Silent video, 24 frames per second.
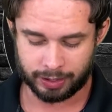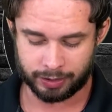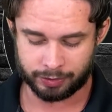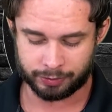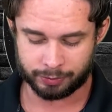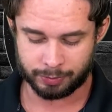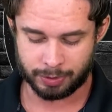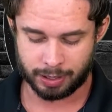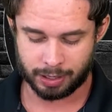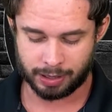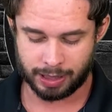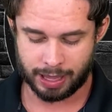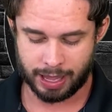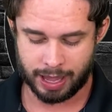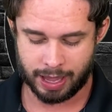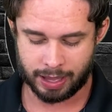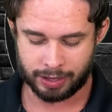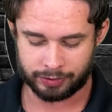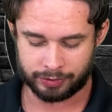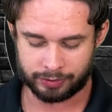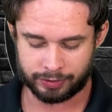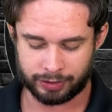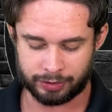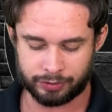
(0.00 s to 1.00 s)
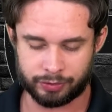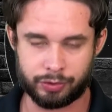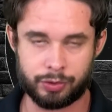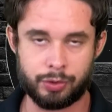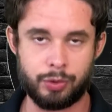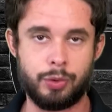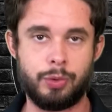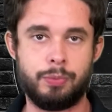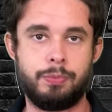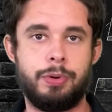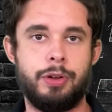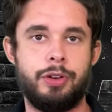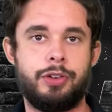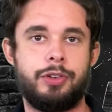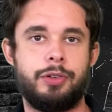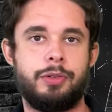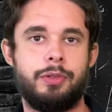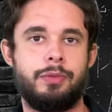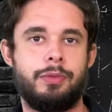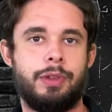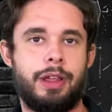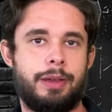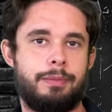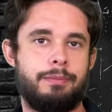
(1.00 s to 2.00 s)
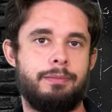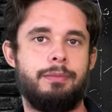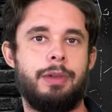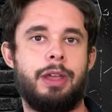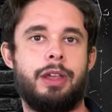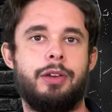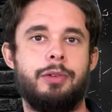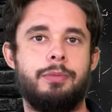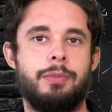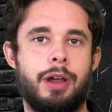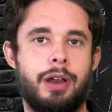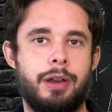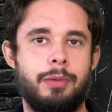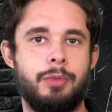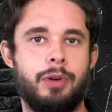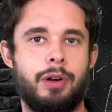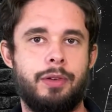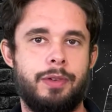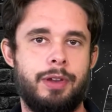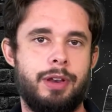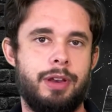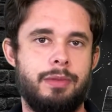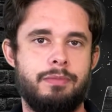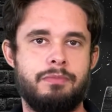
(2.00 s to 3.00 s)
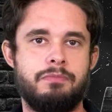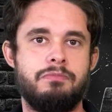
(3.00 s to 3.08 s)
as well as things to make your body more of a